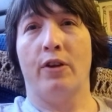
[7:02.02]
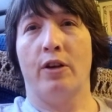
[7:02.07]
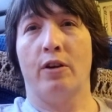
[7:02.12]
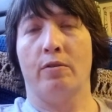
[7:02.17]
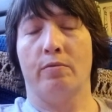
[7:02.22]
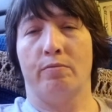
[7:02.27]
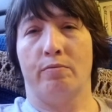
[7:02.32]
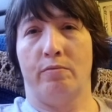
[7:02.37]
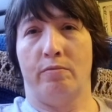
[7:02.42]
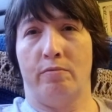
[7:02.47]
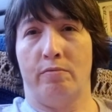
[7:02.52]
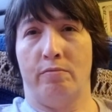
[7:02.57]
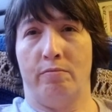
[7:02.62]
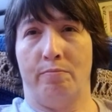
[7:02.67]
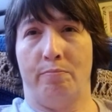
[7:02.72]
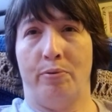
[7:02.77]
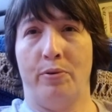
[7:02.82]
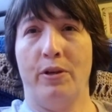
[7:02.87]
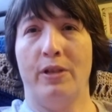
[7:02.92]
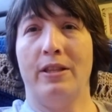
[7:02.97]
you're
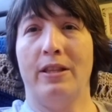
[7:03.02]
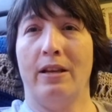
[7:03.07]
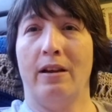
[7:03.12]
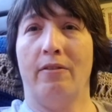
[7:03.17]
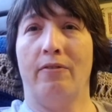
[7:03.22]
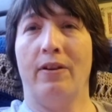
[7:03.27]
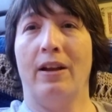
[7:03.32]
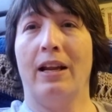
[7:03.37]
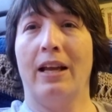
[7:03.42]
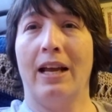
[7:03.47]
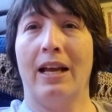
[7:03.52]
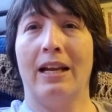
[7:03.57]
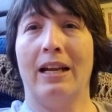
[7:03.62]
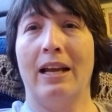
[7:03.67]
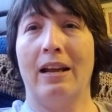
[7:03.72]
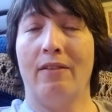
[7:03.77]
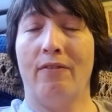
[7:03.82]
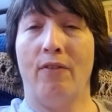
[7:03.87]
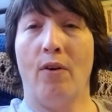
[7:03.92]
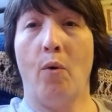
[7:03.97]
putting the affiliate
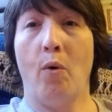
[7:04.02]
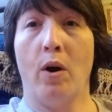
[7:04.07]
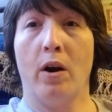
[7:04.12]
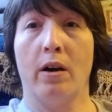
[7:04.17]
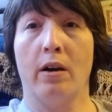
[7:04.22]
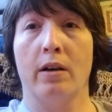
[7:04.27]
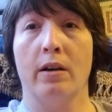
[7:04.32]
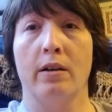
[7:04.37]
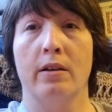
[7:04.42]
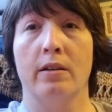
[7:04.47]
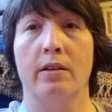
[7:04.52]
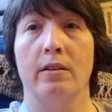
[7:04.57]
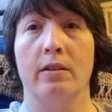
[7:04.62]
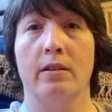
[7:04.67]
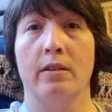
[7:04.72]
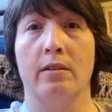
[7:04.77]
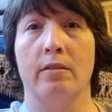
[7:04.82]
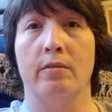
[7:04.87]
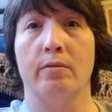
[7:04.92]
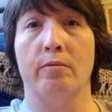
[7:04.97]
link for
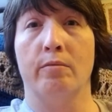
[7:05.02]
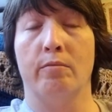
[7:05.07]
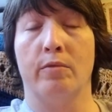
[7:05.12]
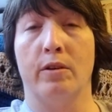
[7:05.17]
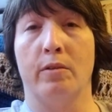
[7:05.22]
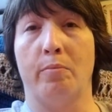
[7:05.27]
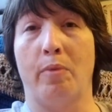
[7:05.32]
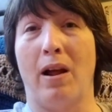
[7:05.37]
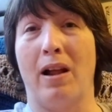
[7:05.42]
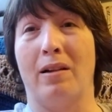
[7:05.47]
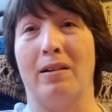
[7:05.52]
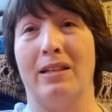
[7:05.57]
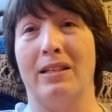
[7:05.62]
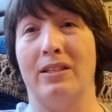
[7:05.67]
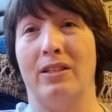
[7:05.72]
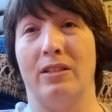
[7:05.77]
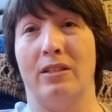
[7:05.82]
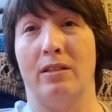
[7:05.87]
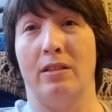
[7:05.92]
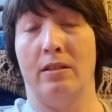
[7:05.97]
could probably
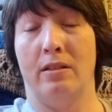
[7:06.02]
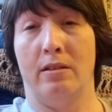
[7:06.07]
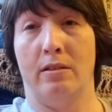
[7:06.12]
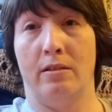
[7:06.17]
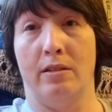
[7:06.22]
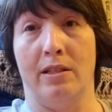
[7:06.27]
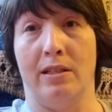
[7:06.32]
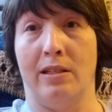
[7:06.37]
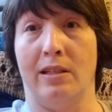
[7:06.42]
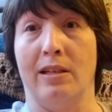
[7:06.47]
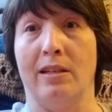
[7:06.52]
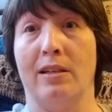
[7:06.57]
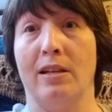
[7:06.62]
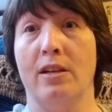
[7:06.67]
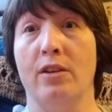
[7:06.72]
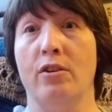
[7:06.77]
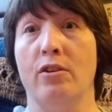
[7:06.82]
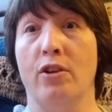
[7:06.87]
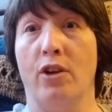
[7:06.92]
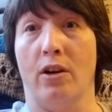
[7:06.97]
just
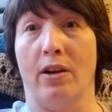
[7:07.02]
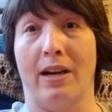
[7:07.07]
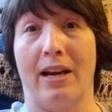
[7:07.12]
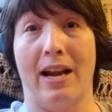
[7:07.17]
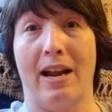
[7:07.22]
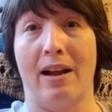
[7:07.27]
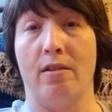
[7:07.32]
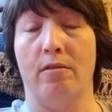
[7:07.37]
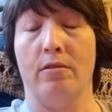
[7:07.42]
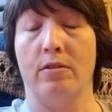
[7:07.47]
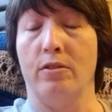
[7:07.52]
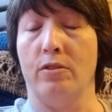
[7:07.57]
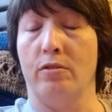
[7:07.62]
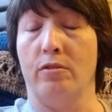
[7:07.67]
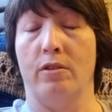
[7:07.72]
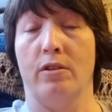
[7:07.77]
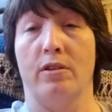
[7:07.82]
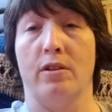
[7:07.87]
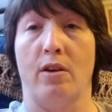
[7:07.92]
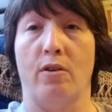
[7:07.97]
discontinue your account and you
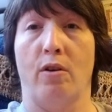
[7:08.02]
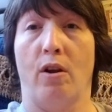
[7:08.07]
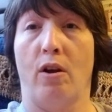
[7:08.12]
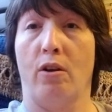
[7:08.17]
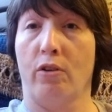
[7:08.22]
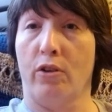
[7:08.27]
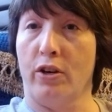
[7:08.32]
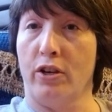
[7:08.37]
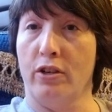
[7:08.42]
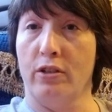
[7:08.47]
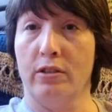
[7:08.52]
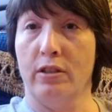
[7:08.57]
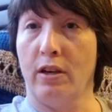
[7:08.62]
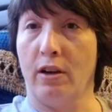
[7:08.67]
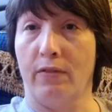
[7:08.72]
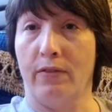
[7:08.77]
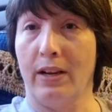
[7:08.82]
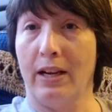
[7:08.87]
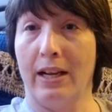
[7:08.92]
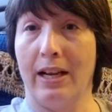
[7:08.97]
could no longer use their
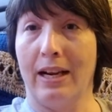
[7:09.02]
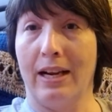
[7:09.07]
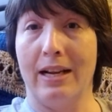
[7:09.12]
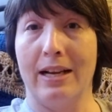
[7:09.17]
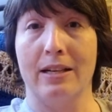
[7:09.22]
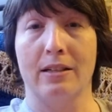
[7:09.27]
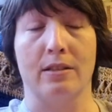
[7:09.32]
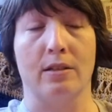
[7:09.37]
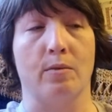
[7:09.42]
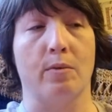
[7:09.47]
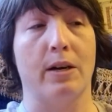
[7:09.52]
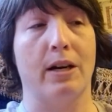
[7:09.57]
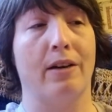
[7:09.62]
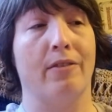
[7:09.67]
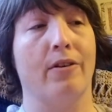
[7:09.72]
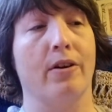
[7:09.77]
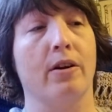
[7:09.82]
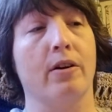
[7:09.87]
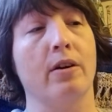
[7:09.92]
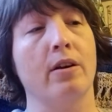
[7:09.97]
affiliate links or
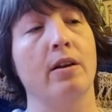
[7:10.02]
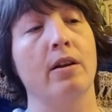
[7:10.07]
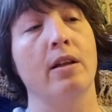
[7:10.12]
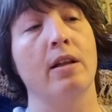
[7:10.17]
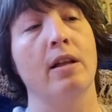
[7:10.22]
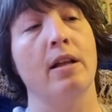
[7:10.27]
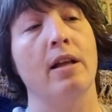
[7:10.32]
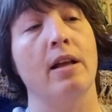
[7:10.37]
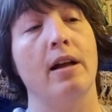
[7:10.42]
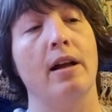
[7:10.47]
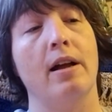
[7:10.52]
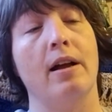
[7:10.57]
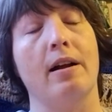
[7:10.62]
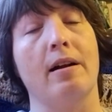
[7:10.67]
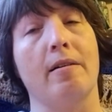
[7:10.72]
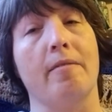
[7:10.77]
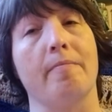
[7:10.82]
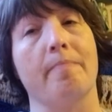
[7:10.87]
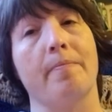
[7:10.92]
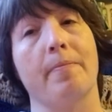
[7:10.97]
whatever
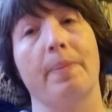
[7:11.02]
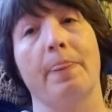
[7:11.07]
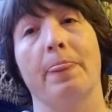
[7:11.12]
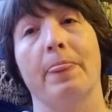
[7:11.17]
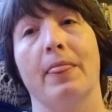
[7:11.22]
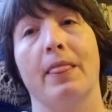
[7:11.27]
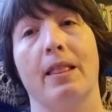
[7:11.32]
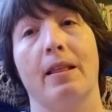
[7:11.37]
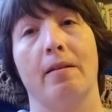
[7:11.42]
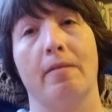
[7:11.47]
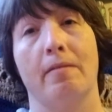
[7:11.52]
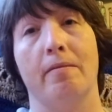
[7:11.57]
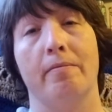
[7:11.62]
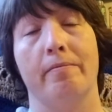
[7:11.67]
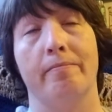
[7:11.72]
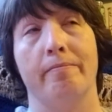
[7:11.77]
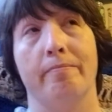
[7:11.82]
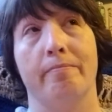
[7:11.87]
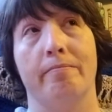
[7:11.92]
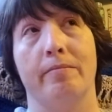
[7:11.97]
um,
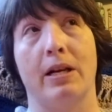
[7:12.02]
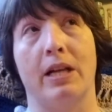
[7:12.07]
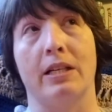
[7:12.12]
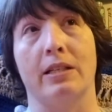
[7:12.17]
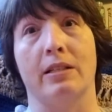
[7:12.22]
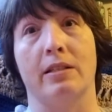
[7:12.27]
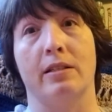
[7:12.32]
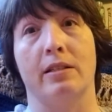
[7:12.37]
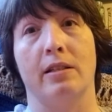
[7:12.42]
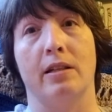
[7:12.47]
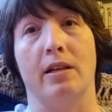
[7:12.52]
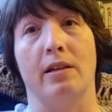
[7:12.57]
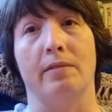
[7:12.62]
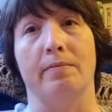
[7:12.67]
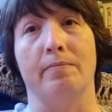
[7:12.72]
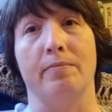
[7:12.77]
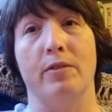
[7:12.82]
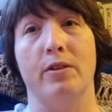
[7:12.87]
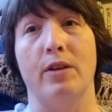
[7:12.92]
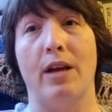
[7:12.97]
because
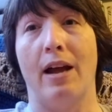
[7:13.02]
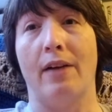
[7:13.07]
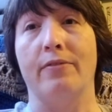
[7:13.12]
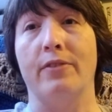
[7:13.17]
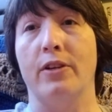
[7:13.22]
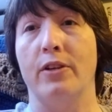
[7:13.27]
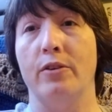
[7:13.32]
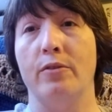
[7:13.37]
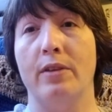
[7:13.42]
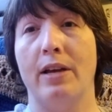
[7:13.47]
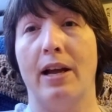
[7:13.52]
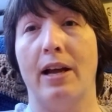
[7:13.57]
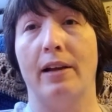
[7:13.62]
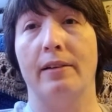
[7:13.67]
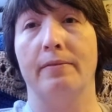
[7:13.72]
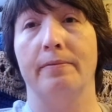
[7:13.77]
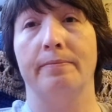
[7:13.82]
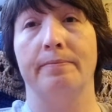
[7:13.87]
um, you have to do that.